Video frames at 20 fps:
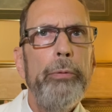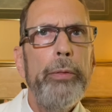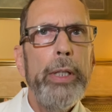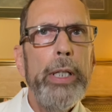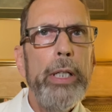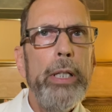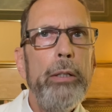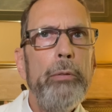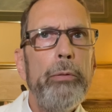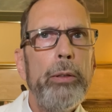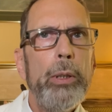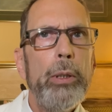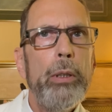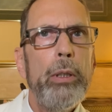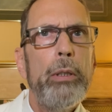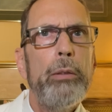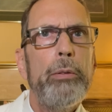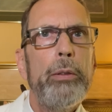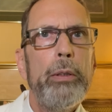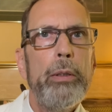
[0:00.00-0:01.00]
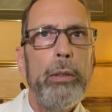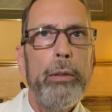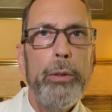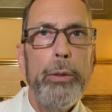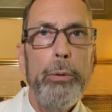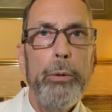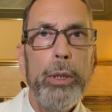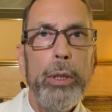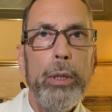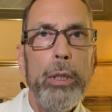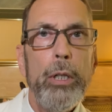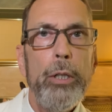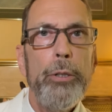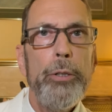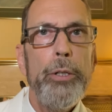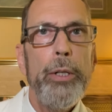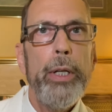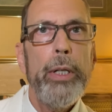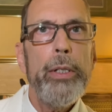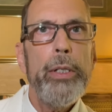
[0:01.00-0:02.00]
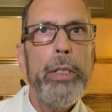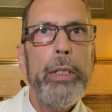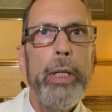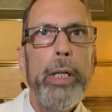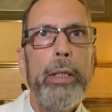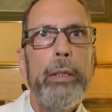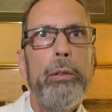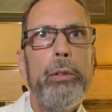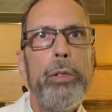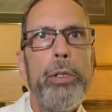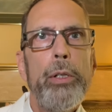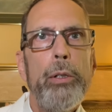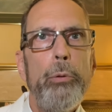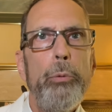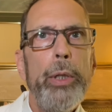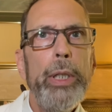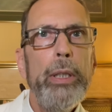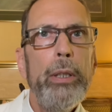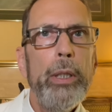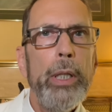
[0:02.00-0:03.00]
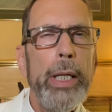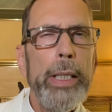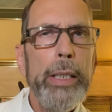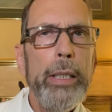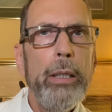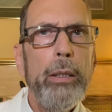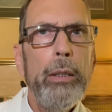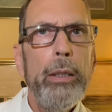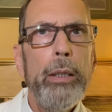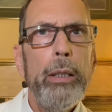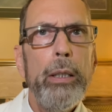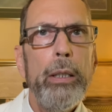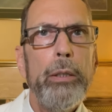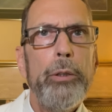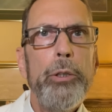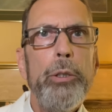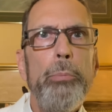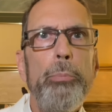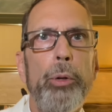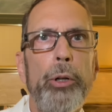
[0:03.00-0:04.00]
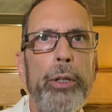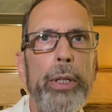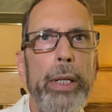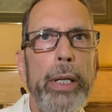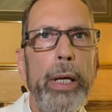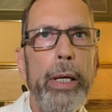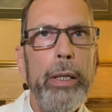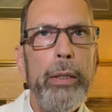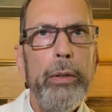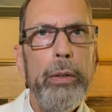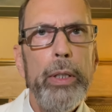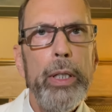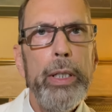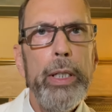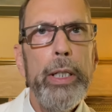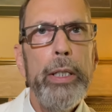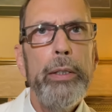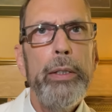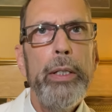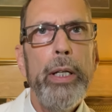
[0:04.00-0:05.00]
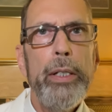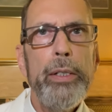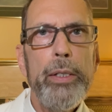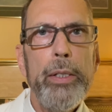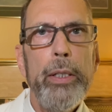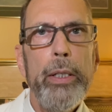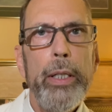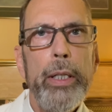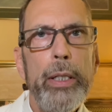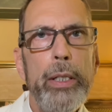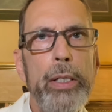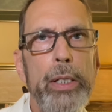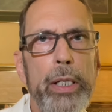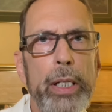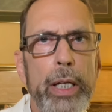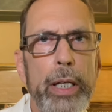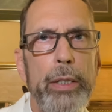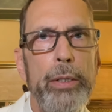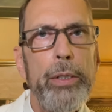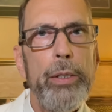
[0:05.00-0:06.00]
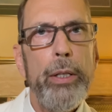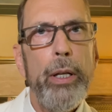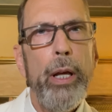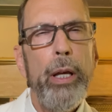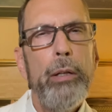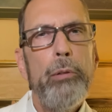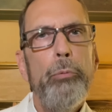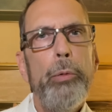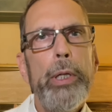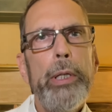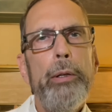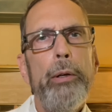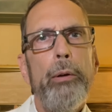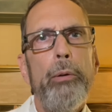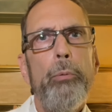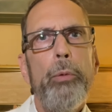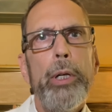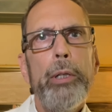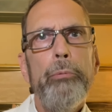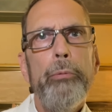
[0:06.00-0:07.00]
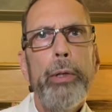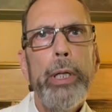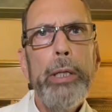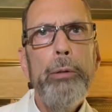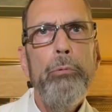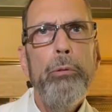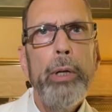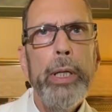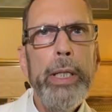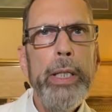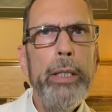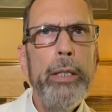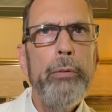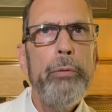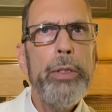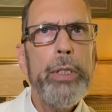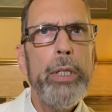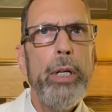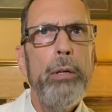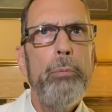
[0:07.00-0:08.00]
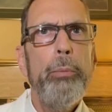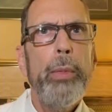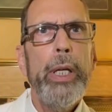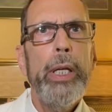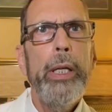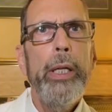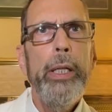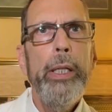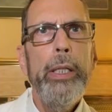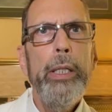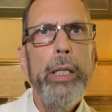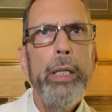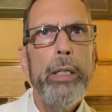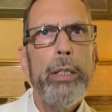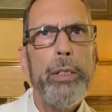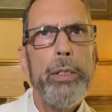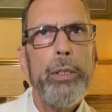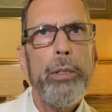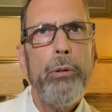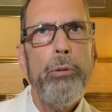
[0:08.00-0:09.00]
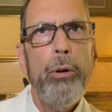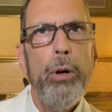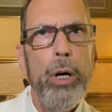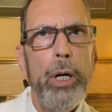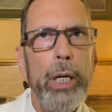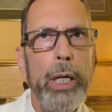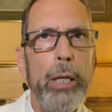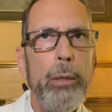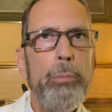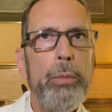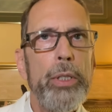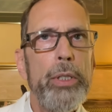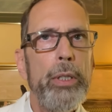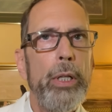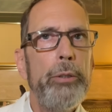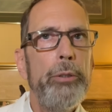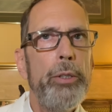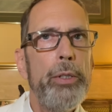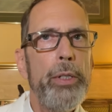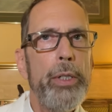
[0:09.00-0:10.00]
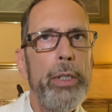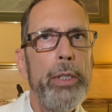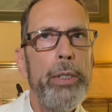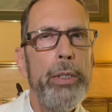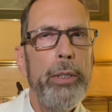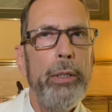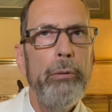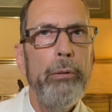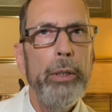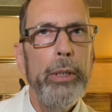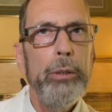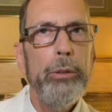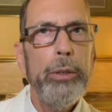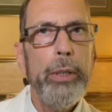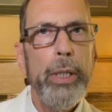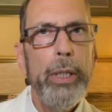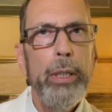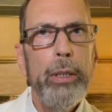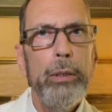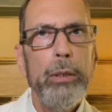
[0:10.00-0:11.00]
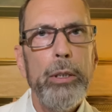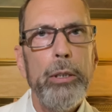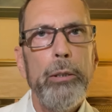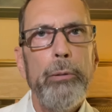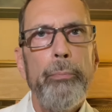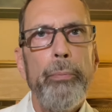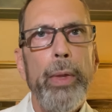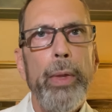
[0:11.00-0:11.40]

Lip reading: evil to a large extent, so we like to pretend that it doesn't exist. And when we read of some heinous crime, such as a serial killer,